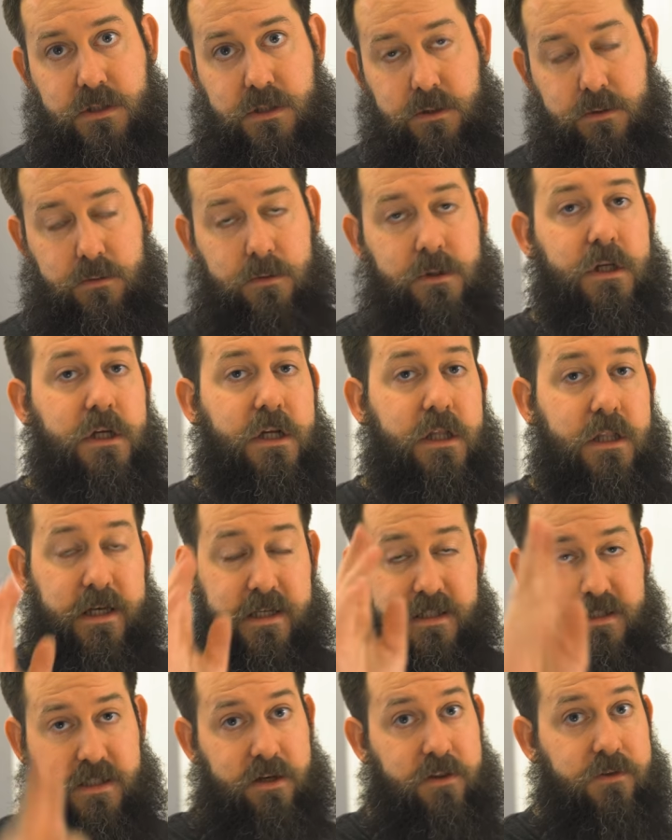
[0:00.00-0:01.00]
to, like
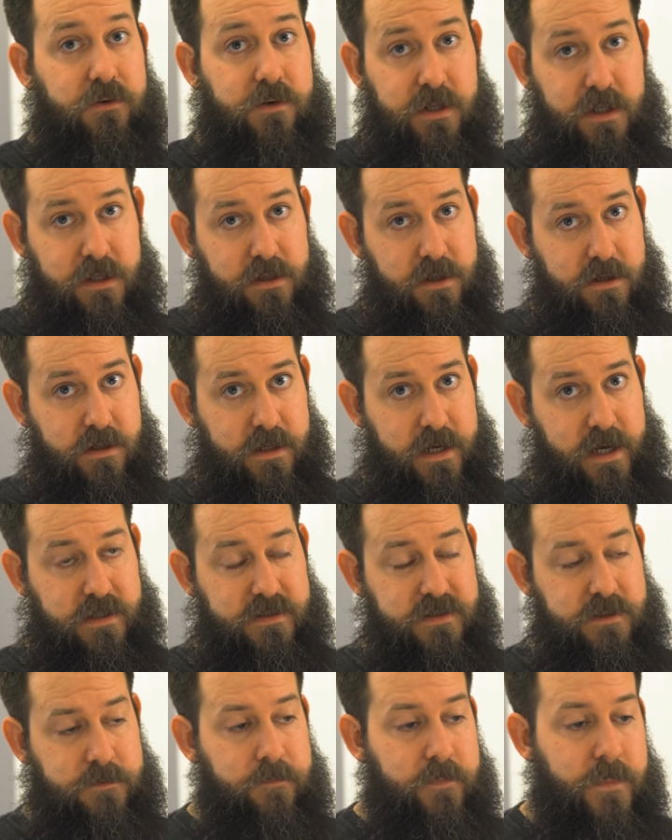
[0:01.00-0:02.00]
I said, a
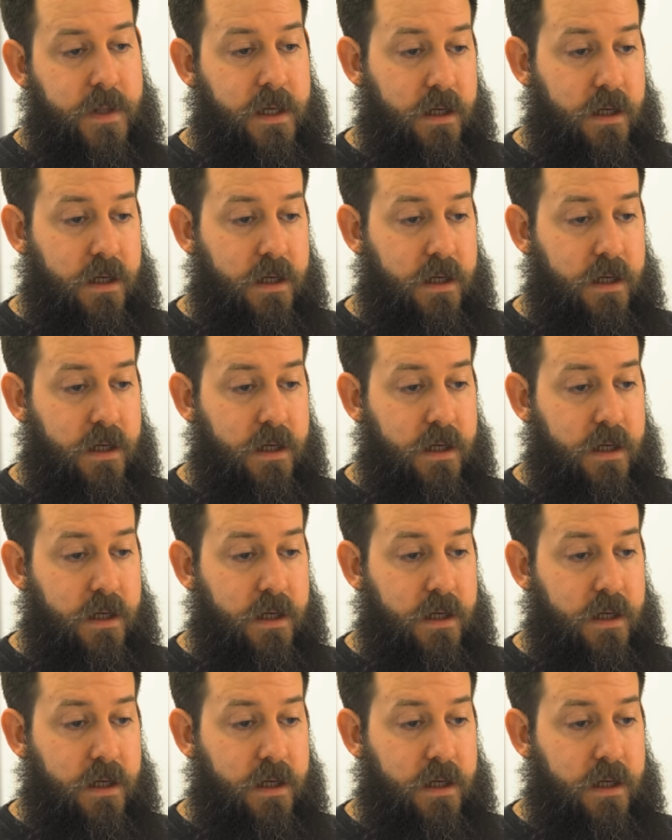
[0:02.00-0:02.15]
3900X.